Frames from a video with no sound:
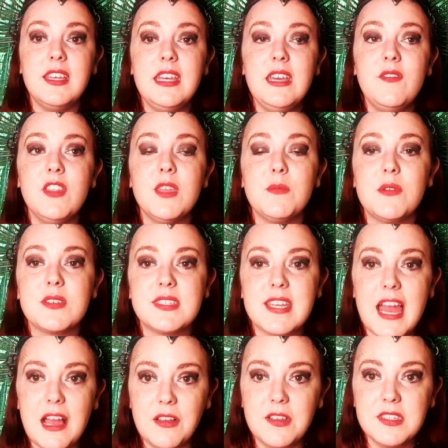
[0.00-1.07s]
Even the most
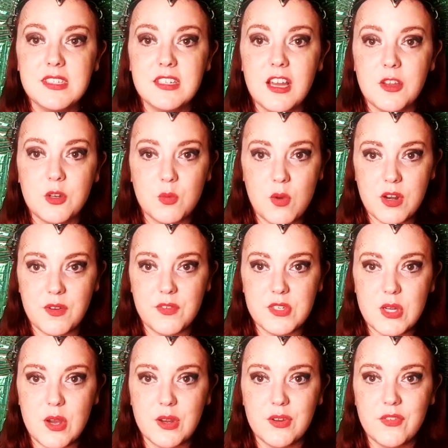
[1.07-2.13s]
talented underwater
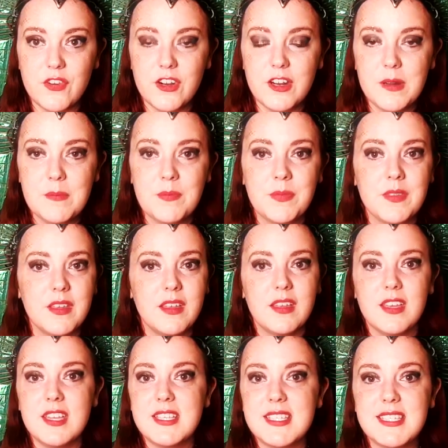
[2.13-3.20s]
photographer
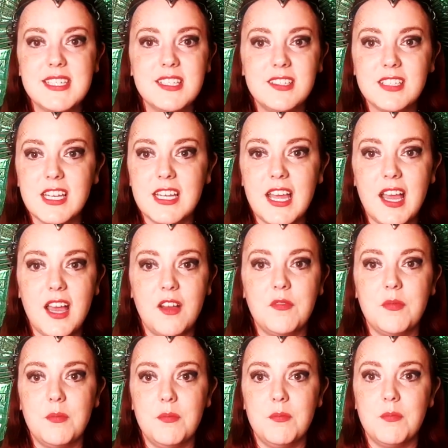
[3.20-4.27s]
is still going to
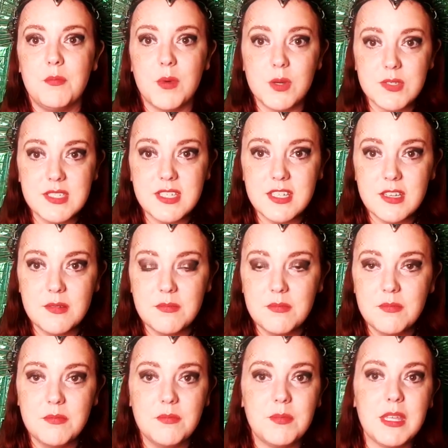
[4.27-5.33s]
have most of them
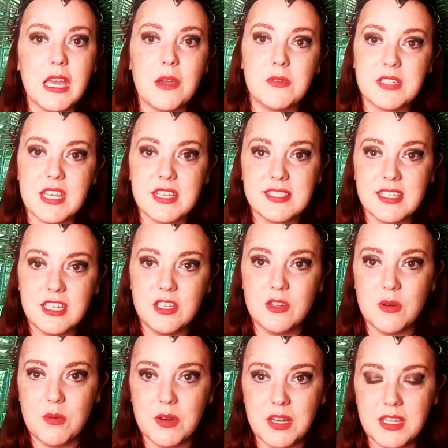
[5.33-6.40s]
be outtakes that you
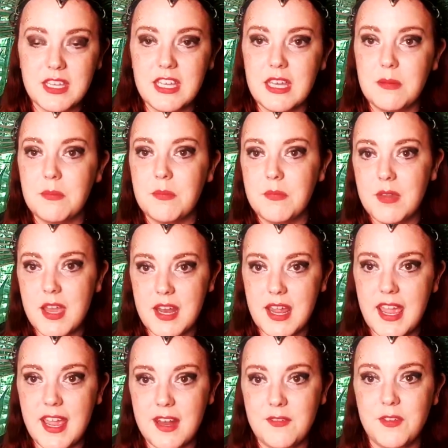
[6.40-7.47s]
don't want to keep, and a
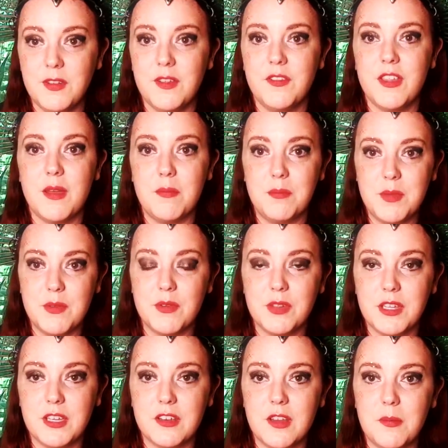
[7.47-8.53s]
handful of them be
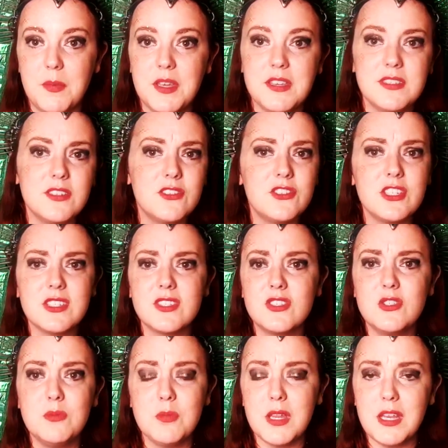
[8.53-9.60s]
really good, because there's just
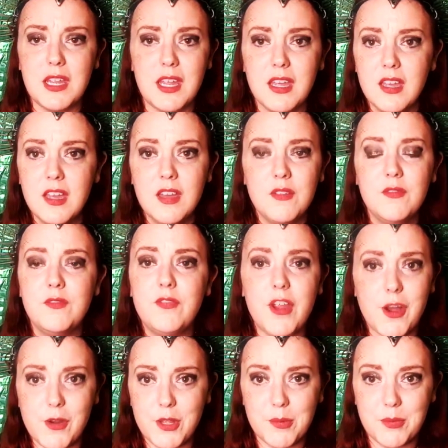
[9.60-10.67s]
too many
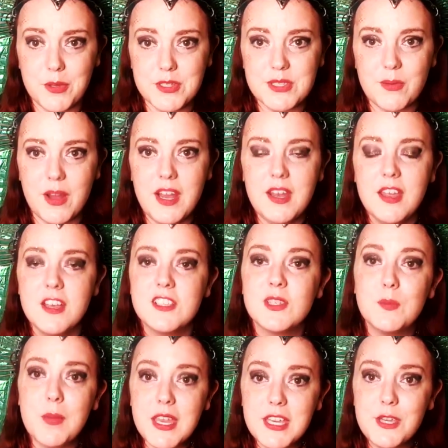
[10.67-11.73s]
variables, right?
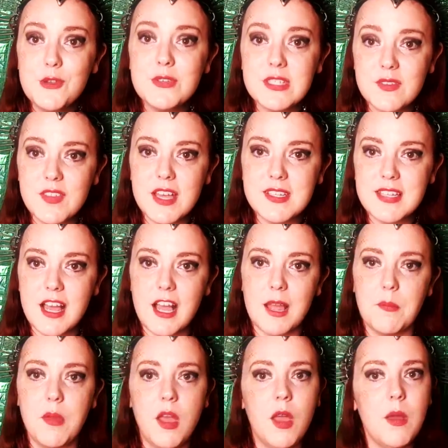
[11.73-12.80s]
So make use of that
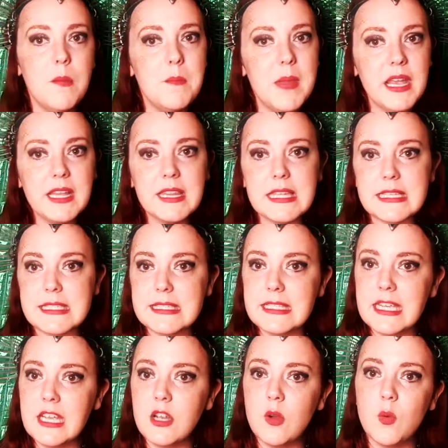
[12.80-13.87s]
time. Make the
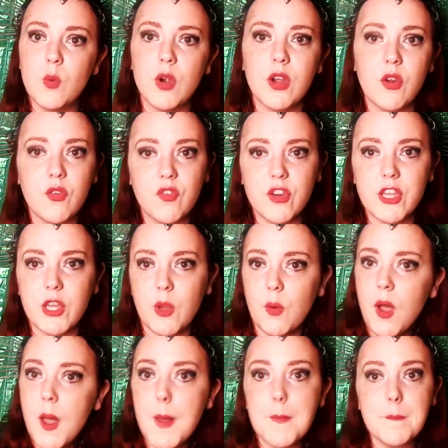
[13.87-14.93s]
sink work for you.
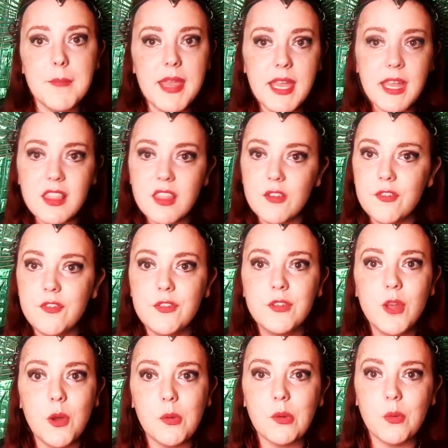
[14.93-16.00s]
Make the
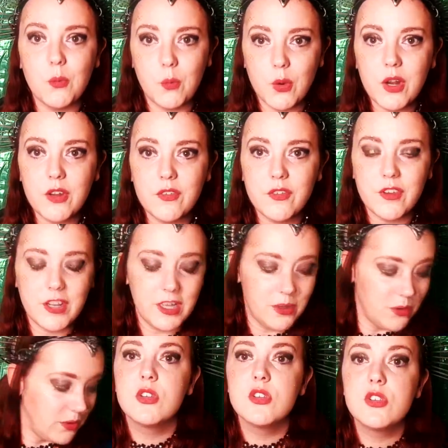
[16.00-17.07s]
float work for you.
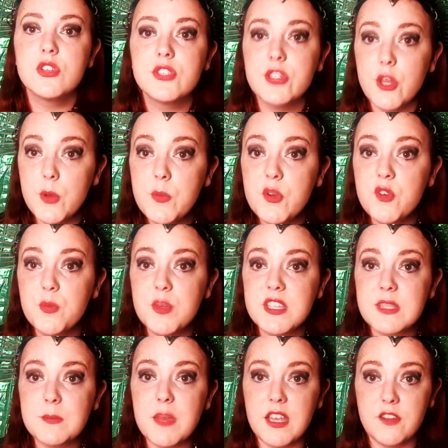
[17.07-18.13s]
Slow
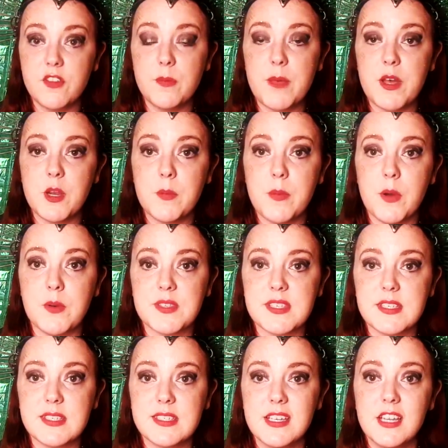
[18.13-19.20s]
movements make for better
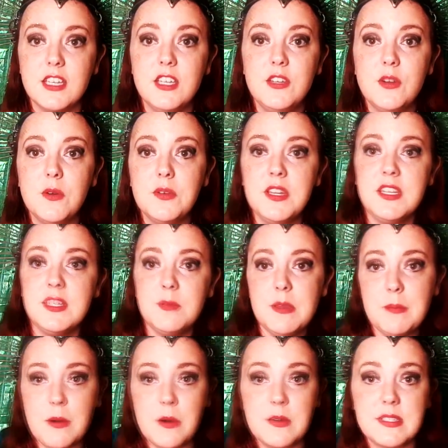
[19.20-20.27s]
poses. You don't need to be
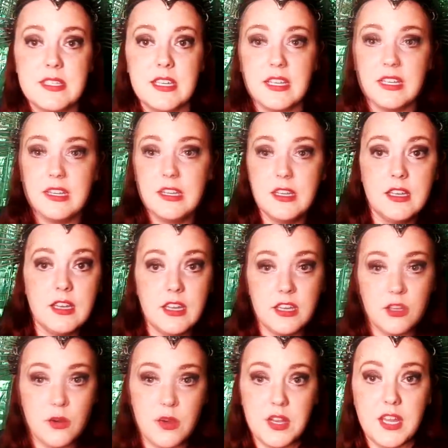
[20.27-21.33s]
posing and
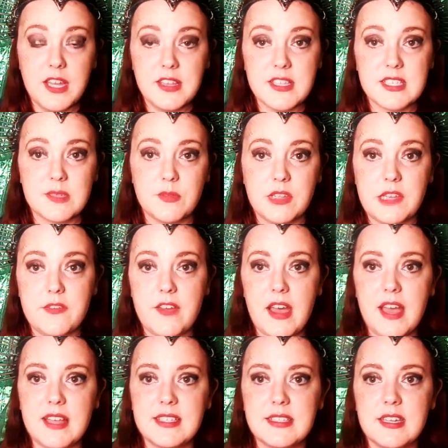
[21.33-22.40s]
going like this really
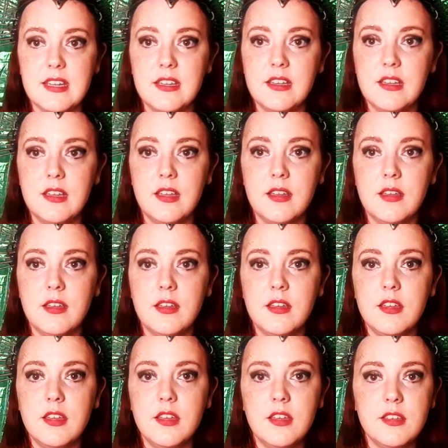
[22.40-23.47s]
fast.
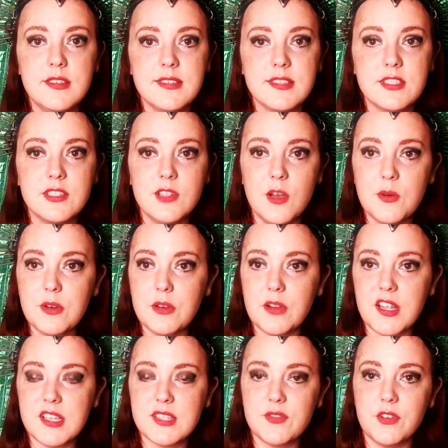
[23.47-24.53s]
Slow and
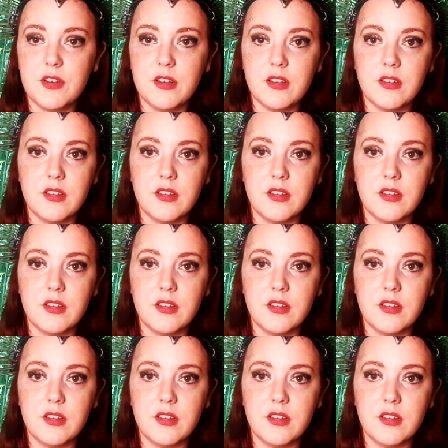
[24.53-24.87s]
graceful.